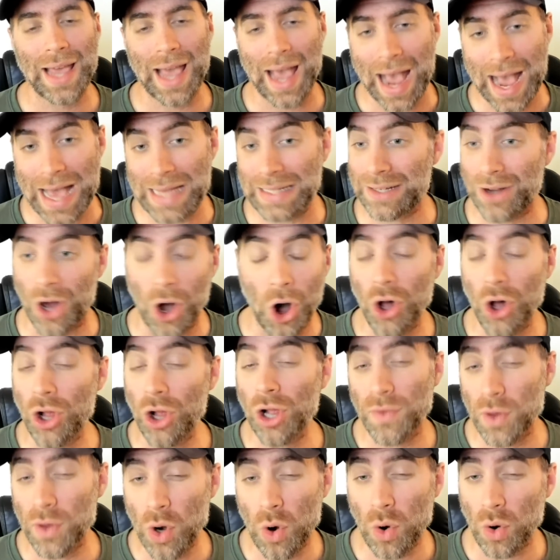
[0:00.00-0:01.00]
as
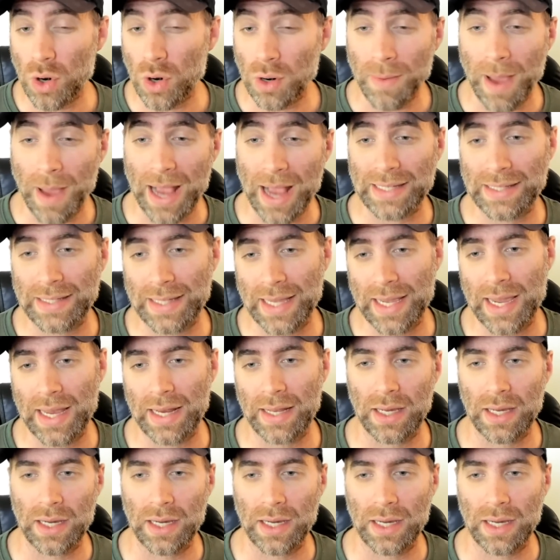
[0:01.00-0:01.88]
all of the quarterbacks did.